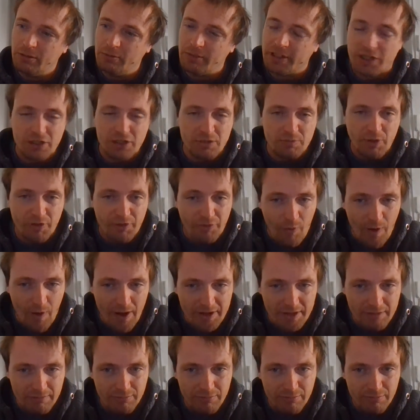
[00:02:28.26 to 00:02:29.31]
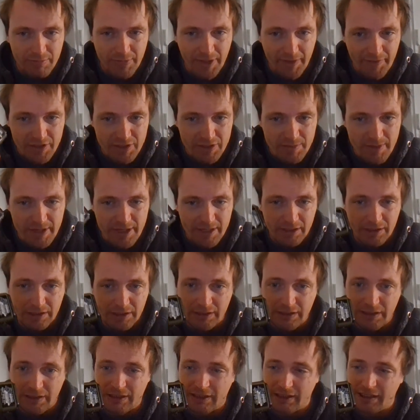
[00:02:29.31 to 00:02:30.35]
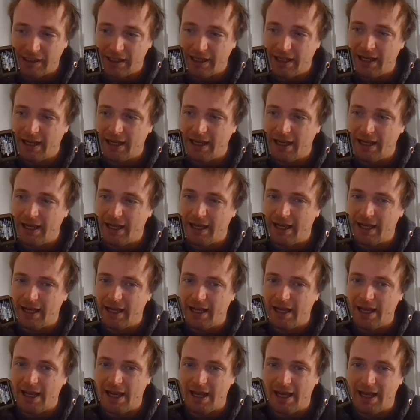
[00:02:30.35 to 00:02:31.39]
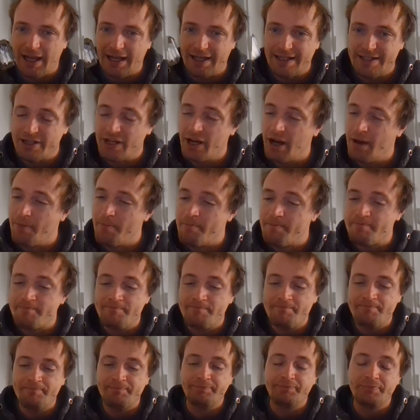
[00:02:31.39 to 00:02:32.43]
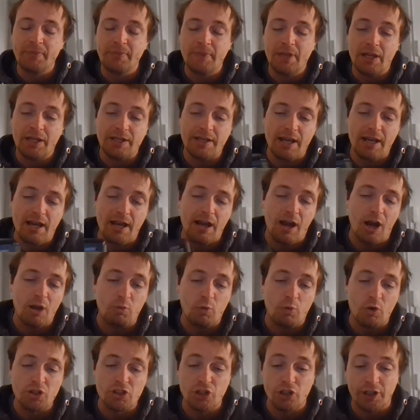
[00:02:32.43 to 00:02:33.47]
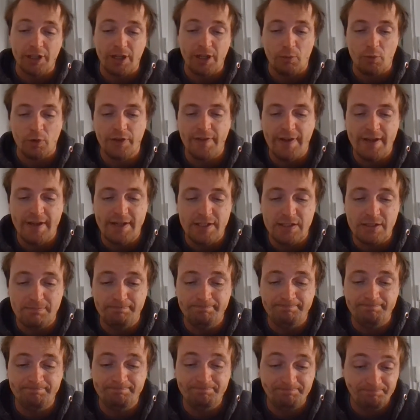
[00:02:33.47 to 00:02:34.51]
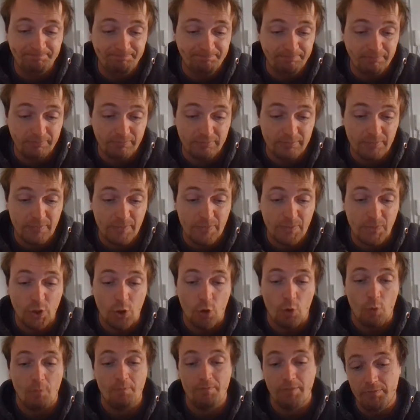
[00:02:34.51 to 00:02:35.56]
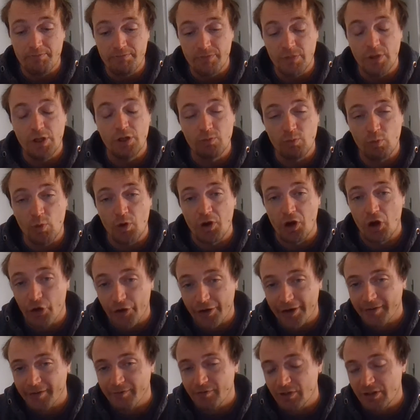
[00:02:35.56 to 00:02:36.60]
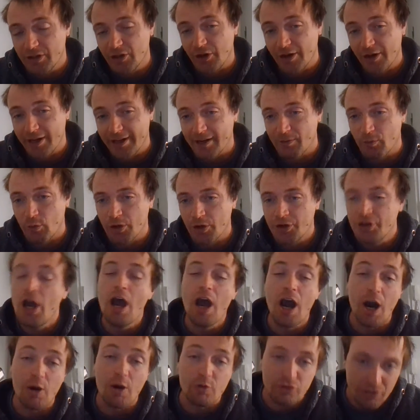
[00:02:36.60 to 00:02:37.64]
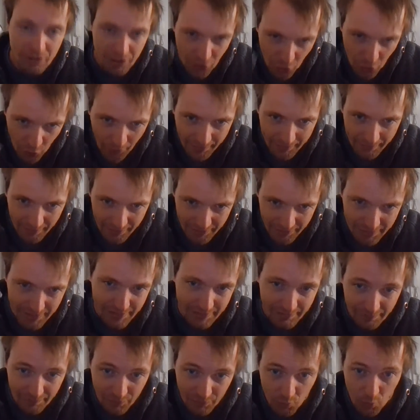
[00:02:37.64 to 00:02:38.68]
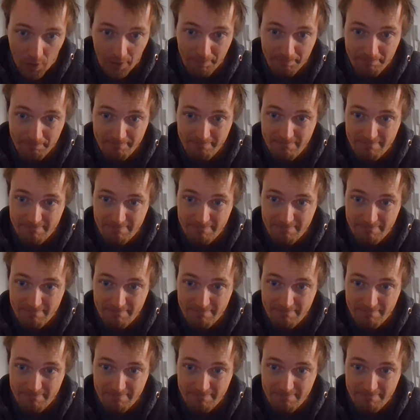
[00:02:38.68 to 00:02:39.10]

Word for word: because my friend gave it to me, and um, yeah, I was looking at one of these. Oh, wasn't looking looking at one. I was looking for one.